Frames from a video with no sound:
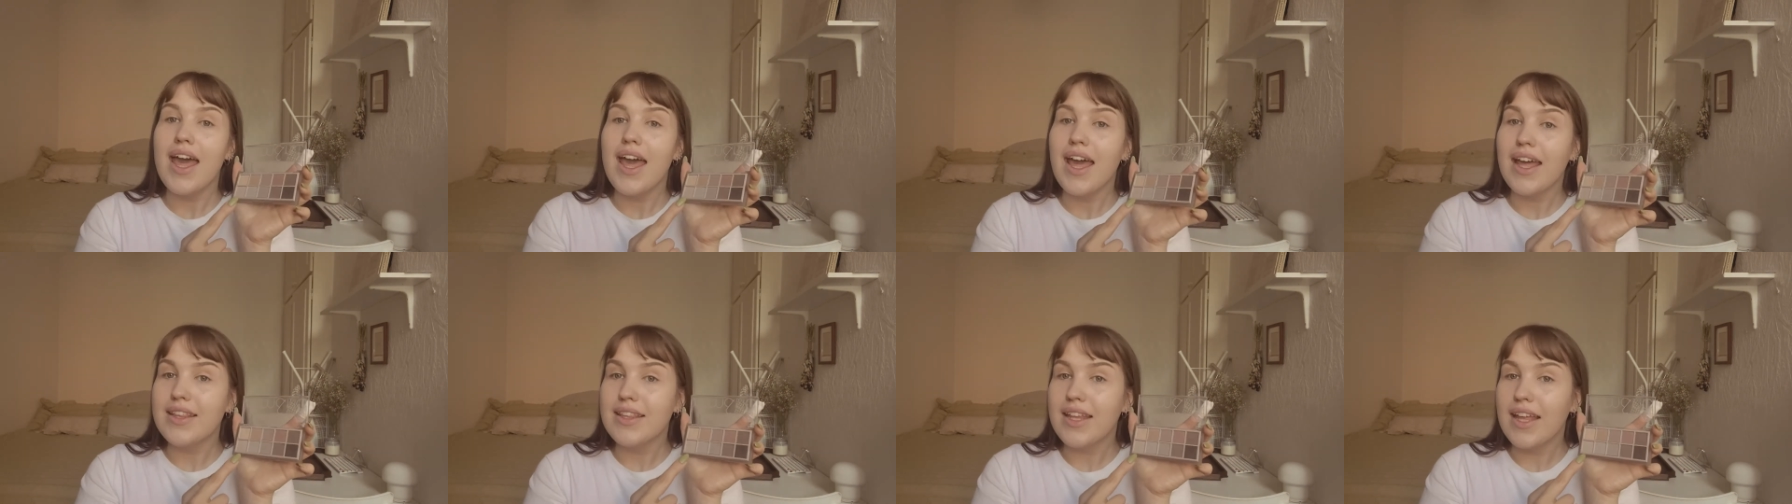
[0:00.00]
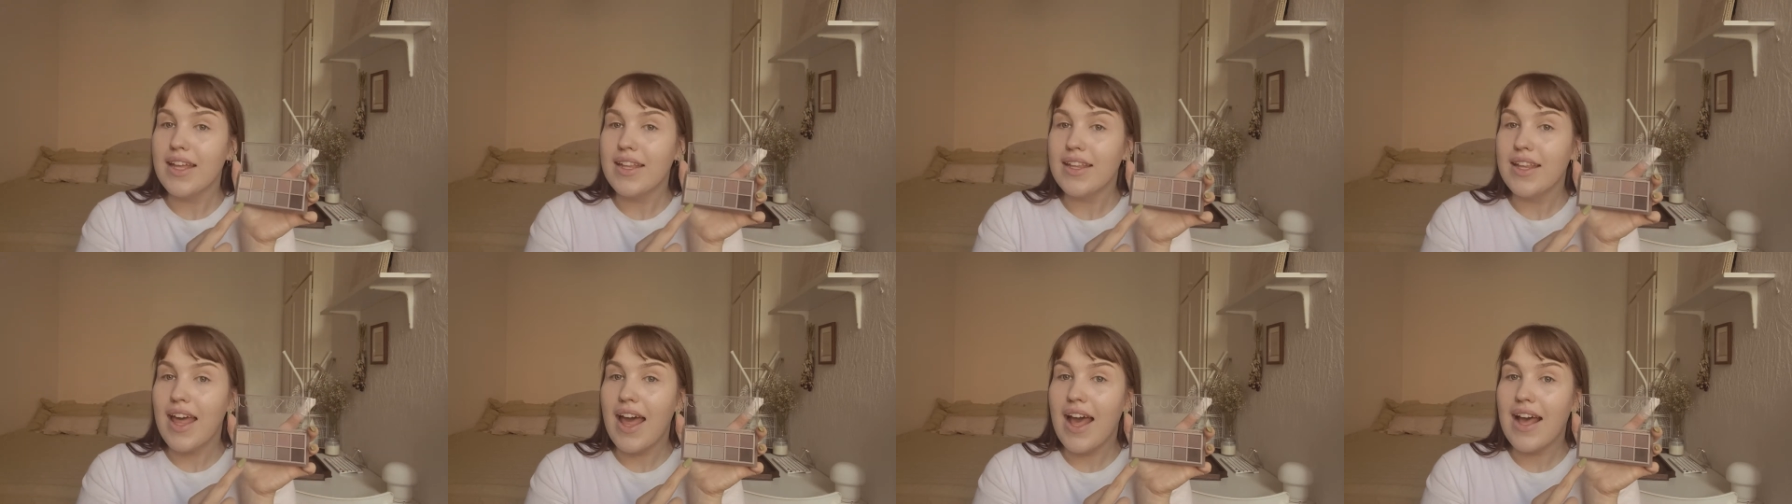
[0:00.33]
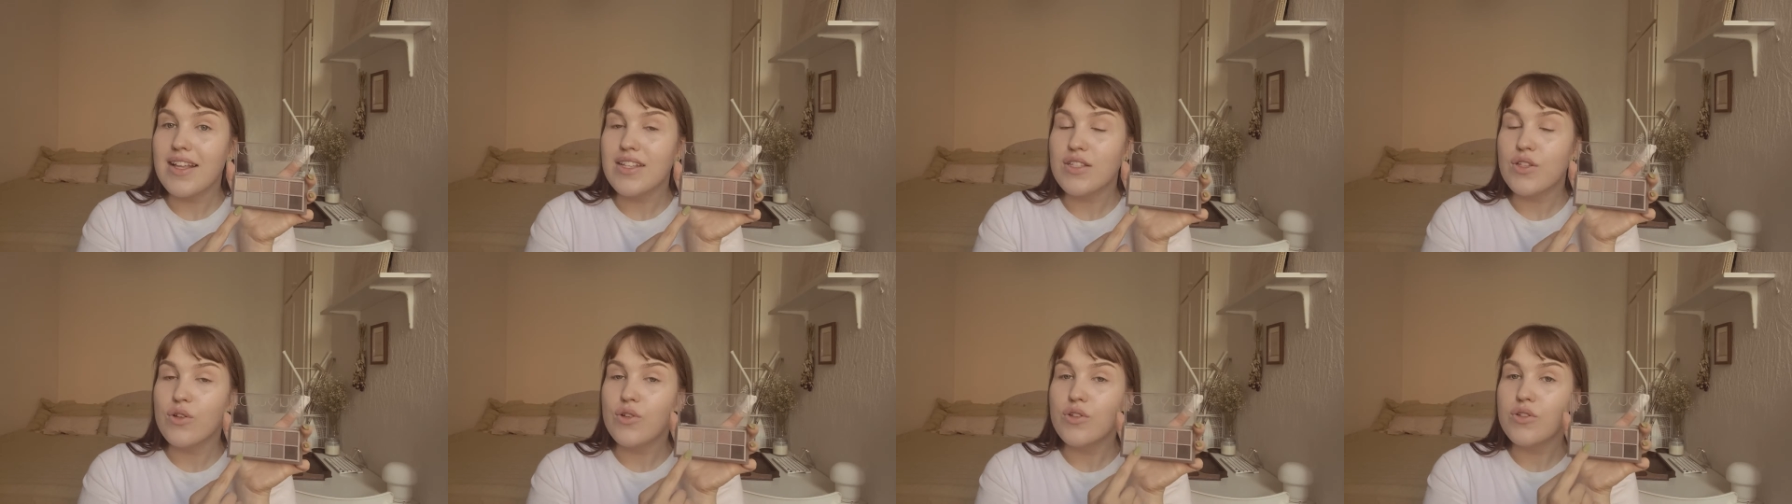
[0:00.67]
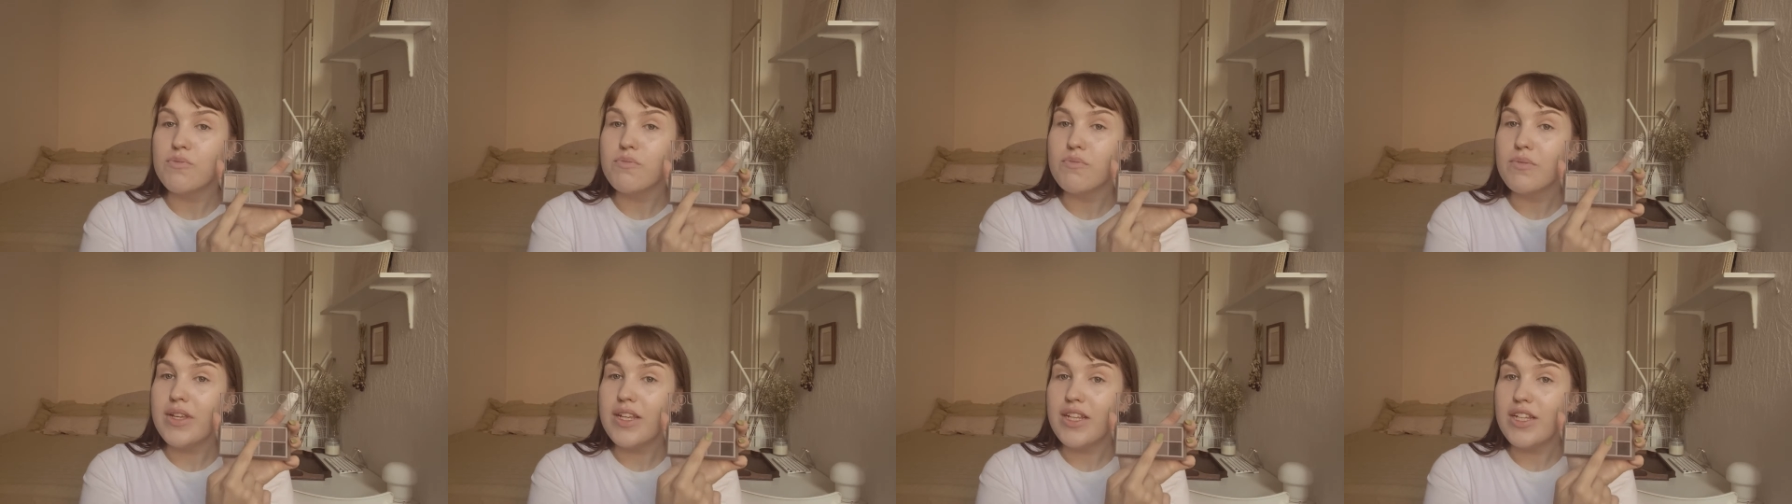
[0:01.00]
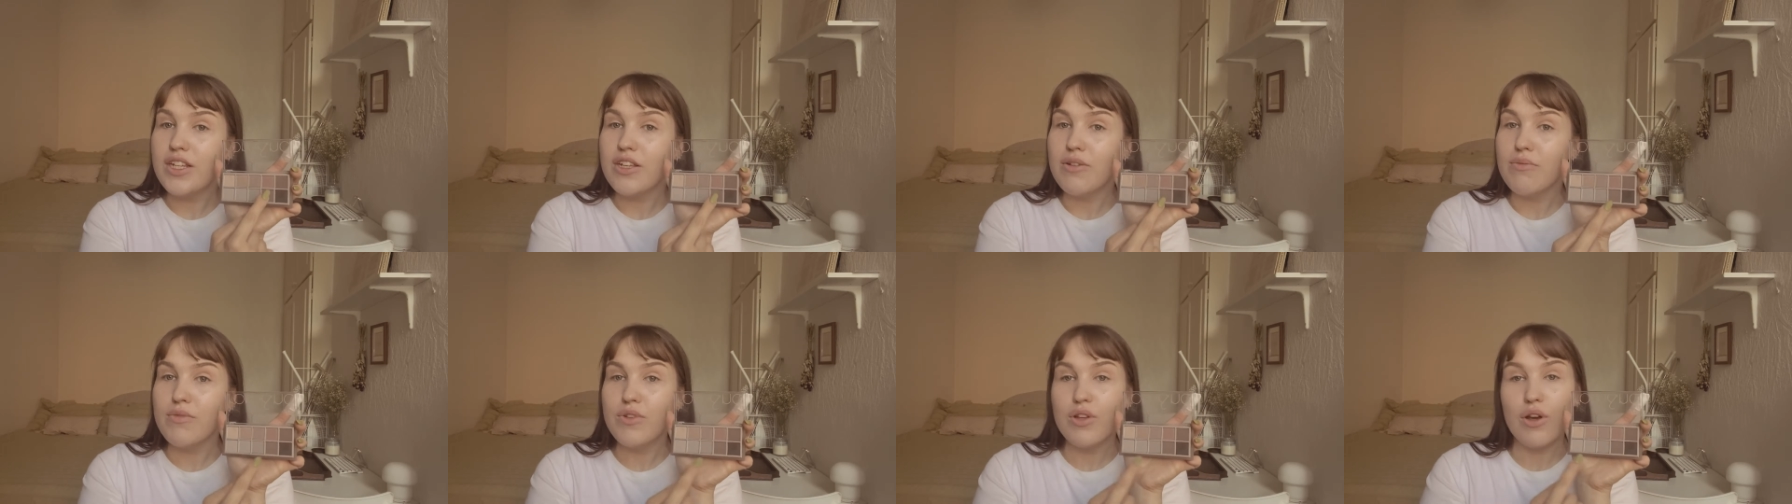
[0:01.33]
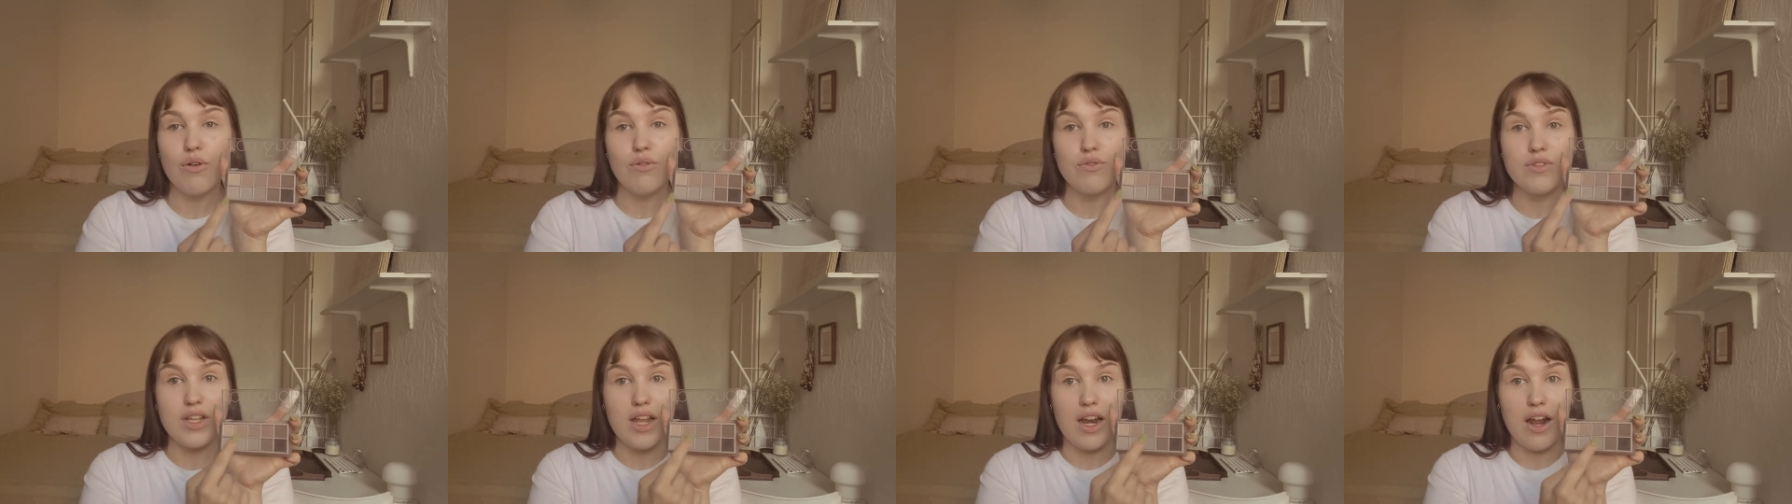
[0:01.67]
and then it has those medium
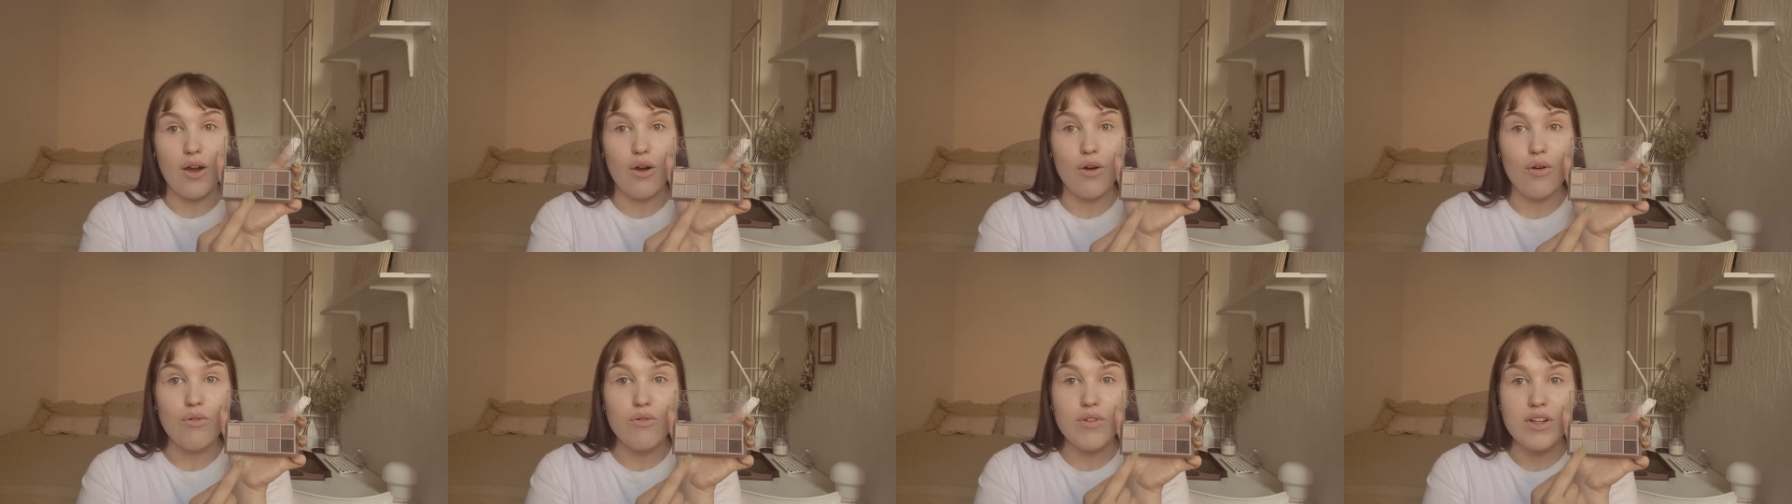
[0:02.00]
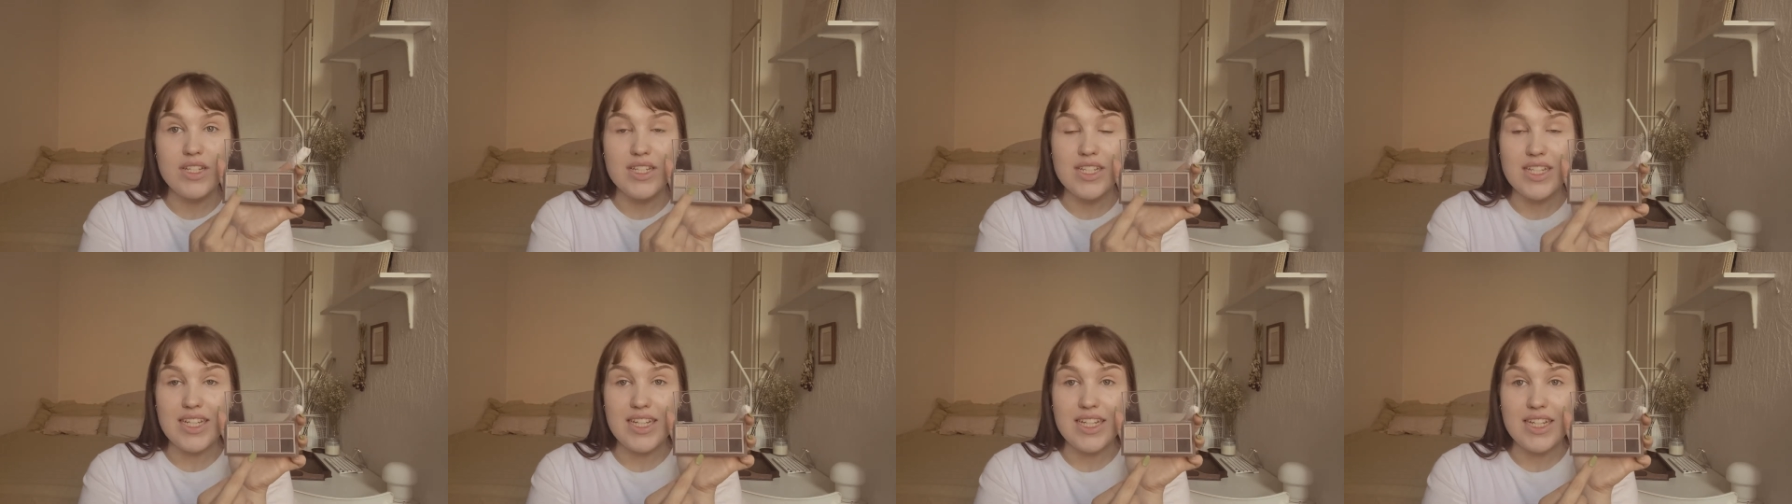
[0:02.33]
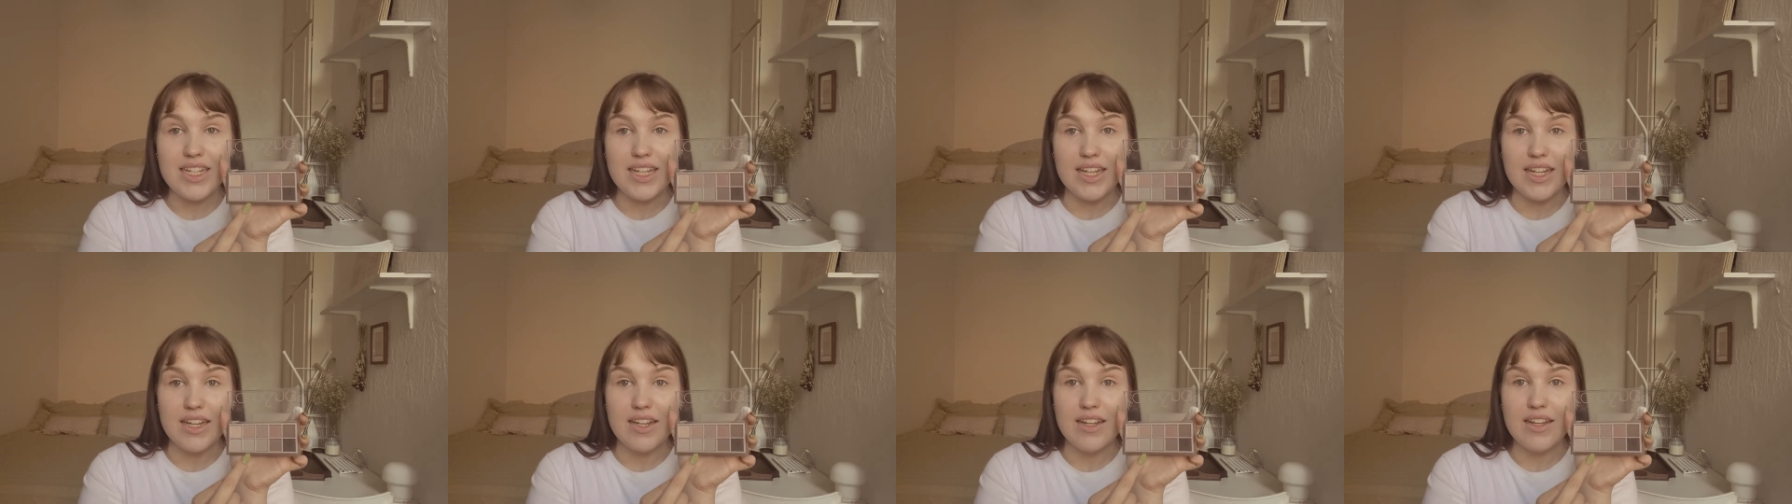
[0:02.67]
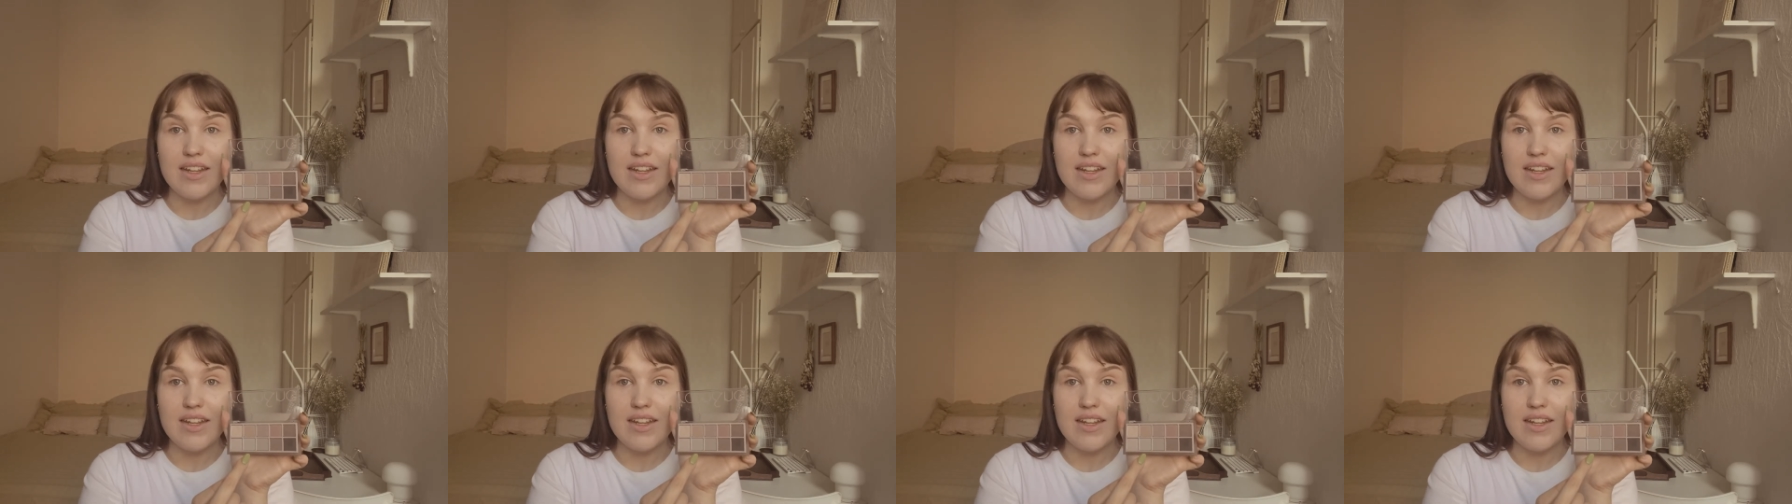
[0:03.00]
tones that I always needed.